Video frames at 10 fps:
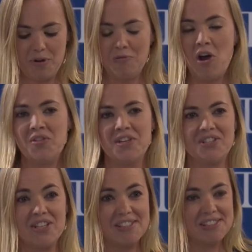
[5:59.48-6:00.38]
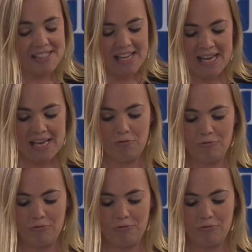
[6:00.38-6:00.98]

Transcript: but rather to see